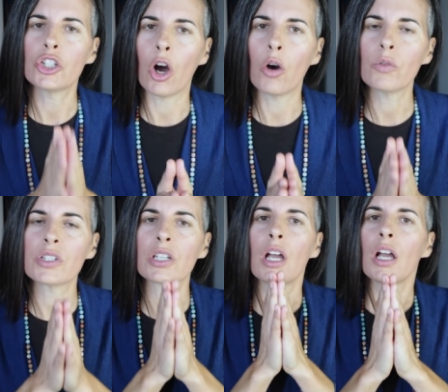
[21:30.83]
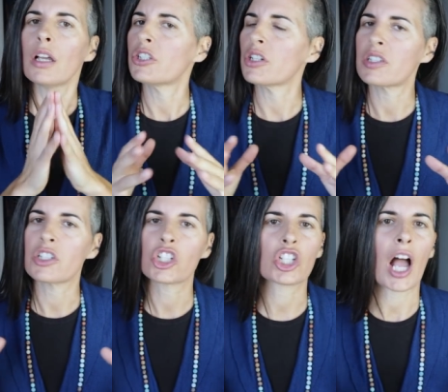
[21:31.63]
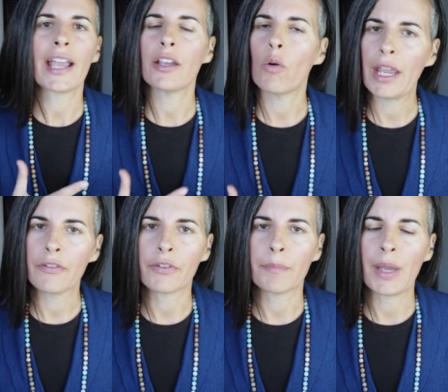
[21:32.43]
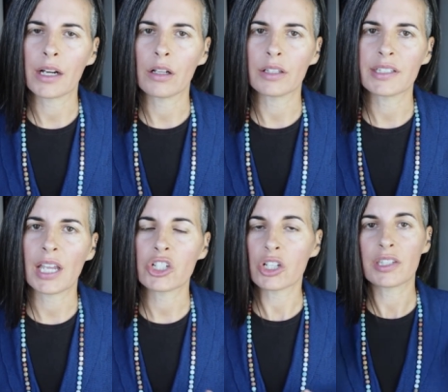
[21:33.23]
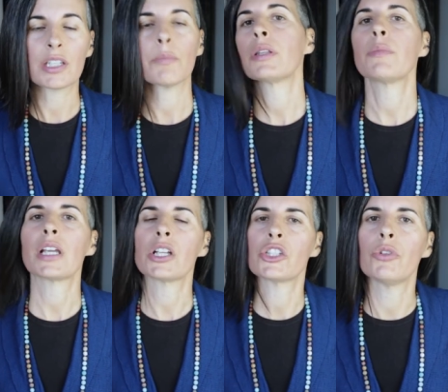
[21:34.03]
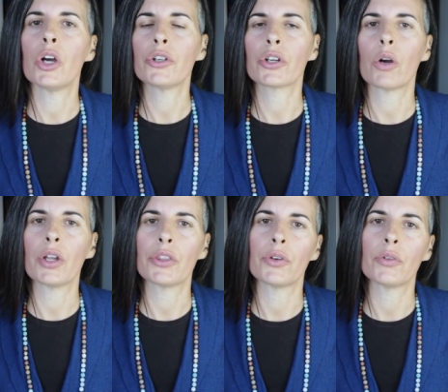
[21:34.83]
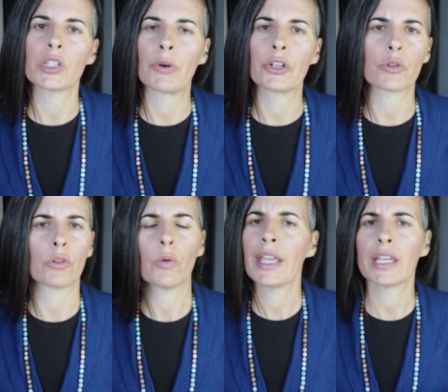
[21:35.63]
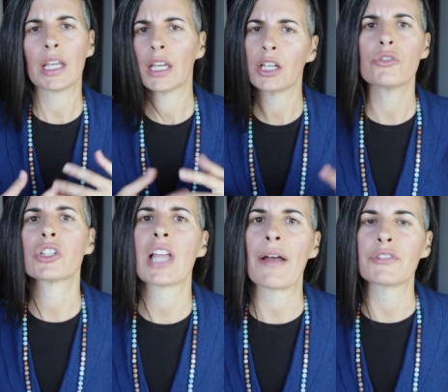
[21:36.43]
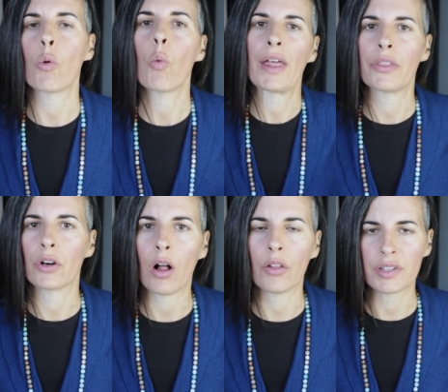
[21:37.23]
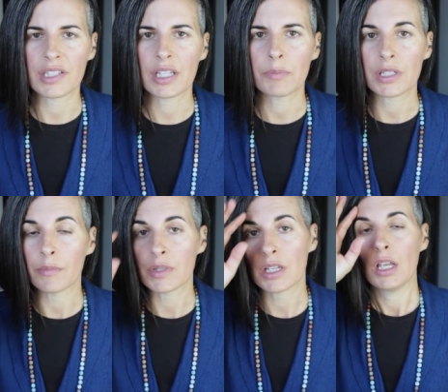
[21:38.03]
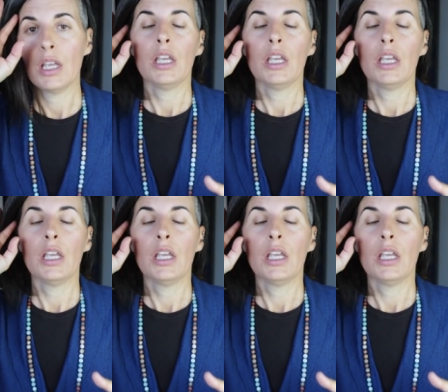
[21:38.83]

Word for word: don't just shy away from medical attention simply because you know you're going through a spiritual awakening and you just have to weather all the symptoms.